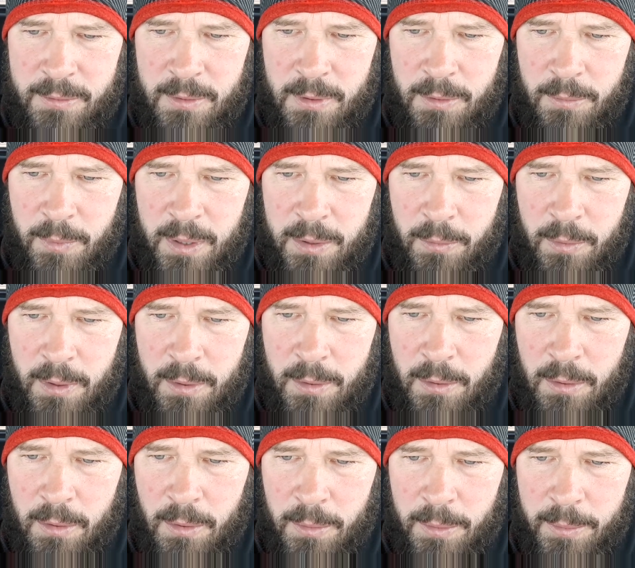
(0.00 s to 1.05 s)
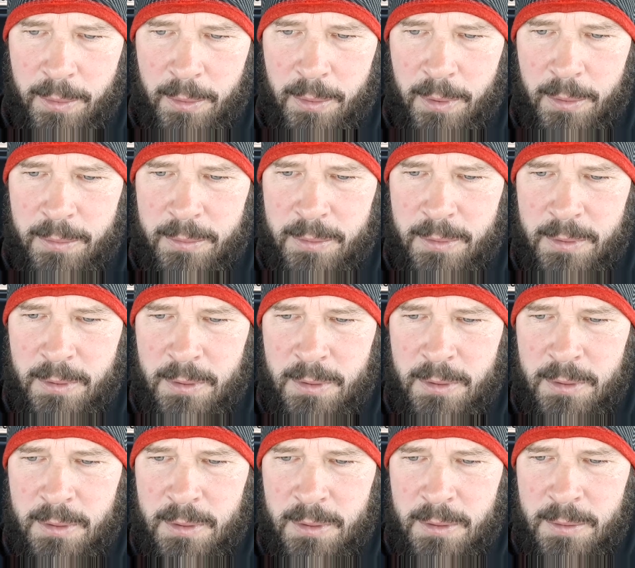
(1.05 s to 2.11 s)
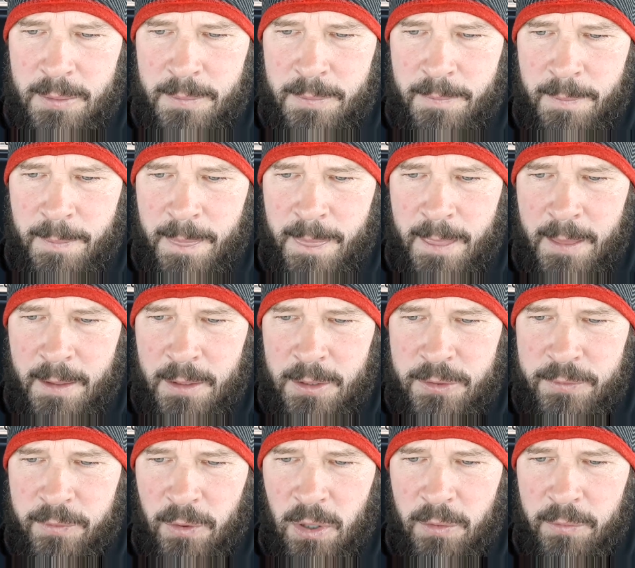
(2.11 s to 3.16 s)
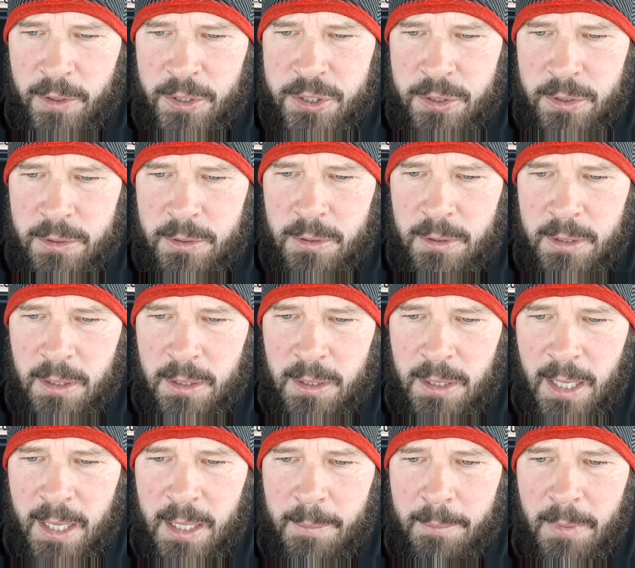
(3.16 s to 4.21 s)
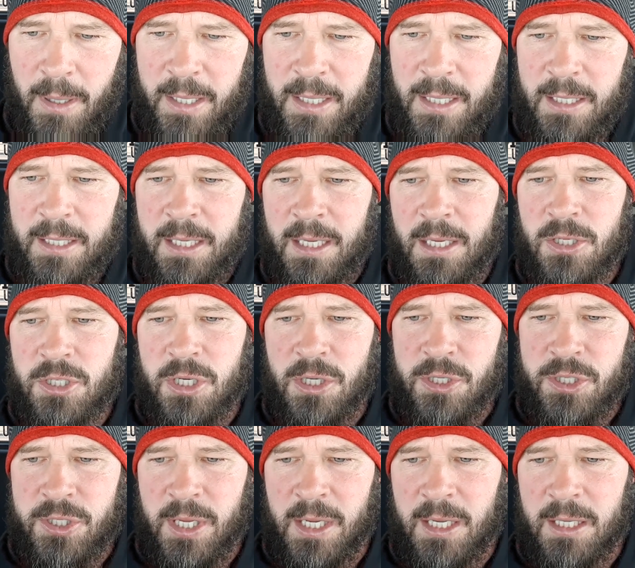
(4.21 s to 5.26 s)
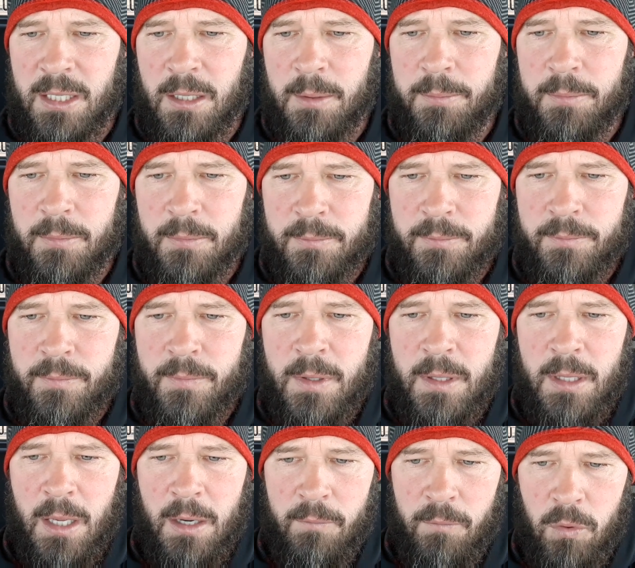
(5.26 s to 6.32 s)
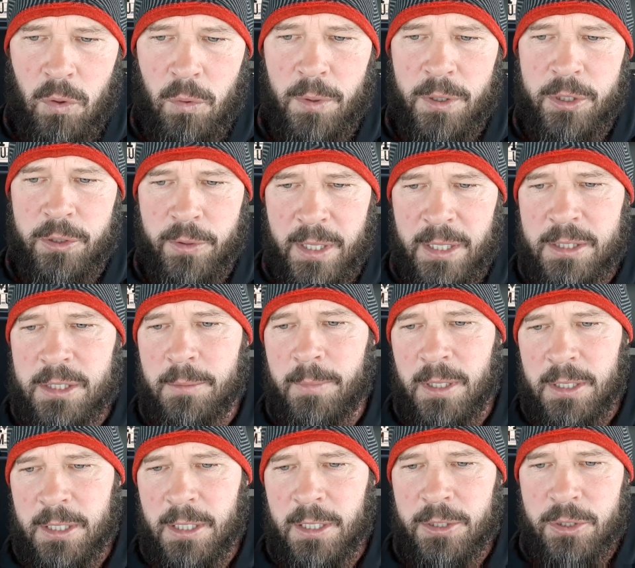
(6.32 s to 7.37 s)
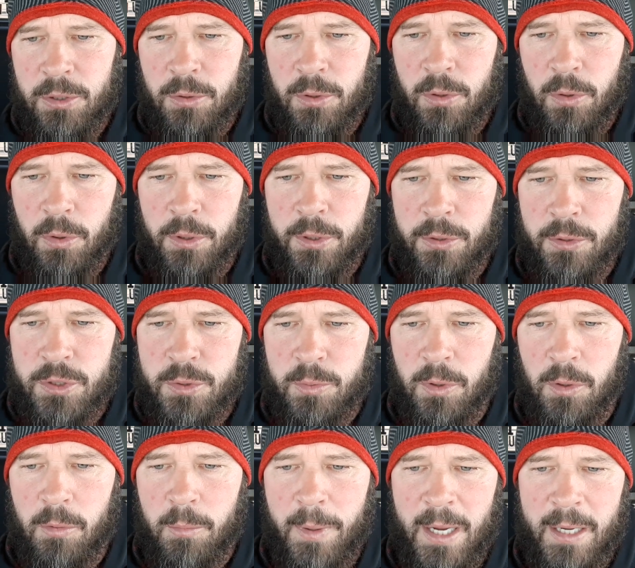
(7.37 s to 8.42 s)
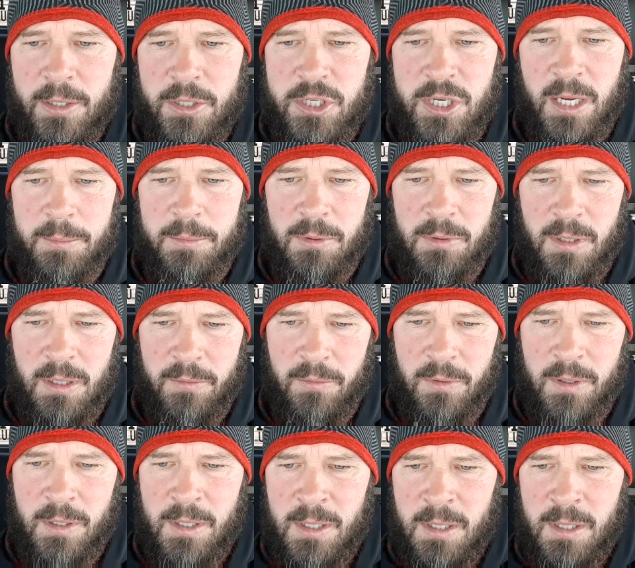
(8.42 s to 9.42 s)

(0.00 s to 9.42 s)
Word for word: Or wait, where? Hold on. Hold on. It's far richer. Okay. And a mighty king shall stand up and rule with great dominion and do according to his will. We're back in chapter 11.